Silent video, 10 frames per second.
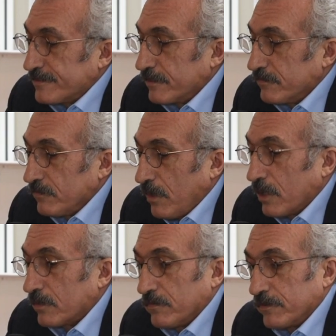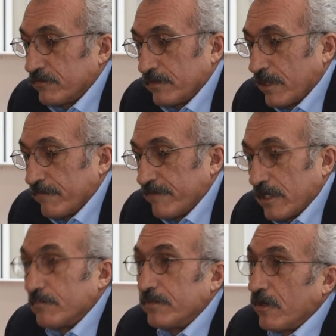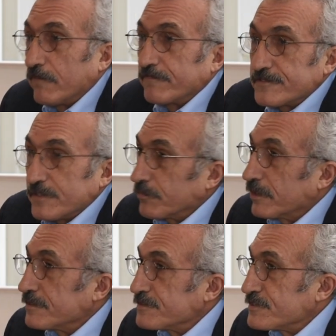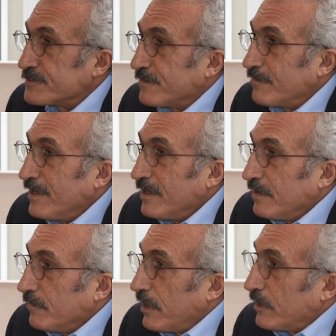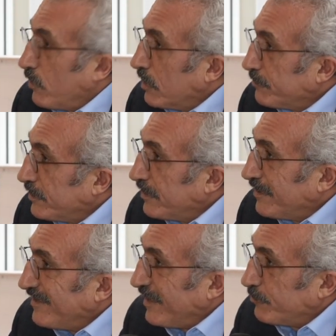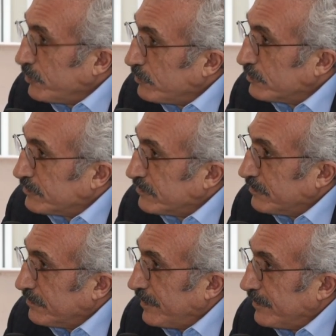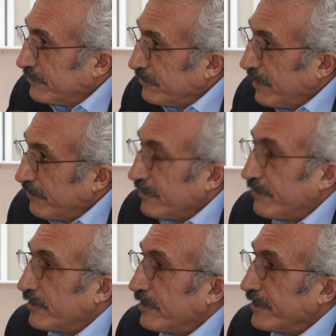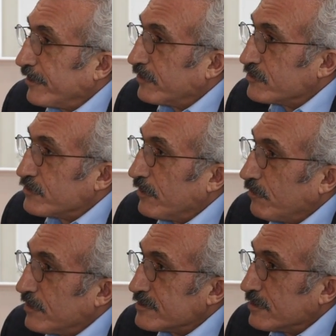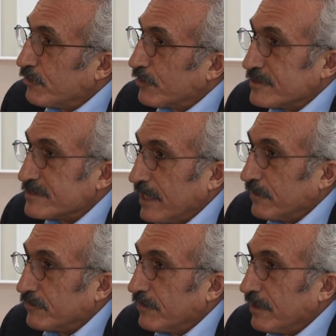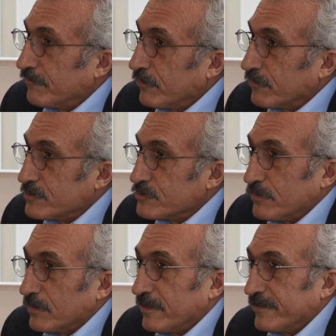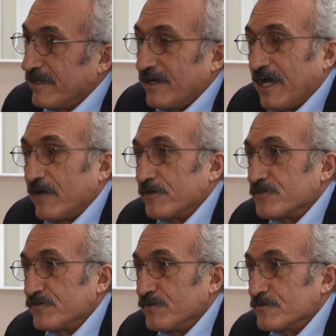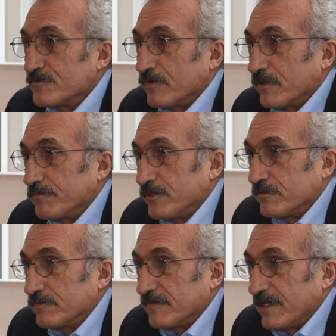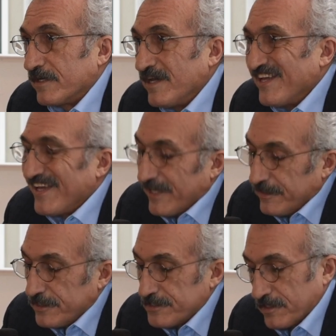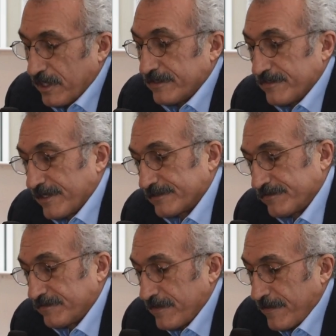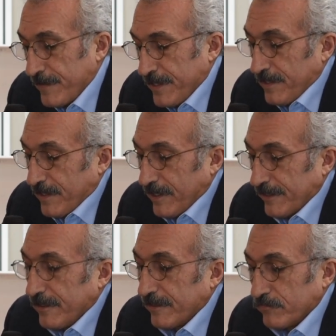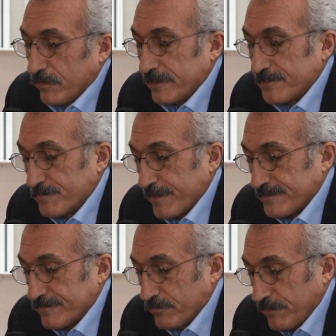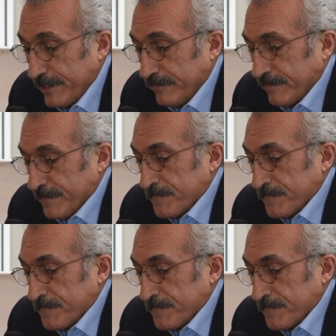that you are going to invariably offer some criticism might well be abused, and you have never any control. Once a book is out, you have no control on how it's used or abused, and in this context, I thought it's best to wait.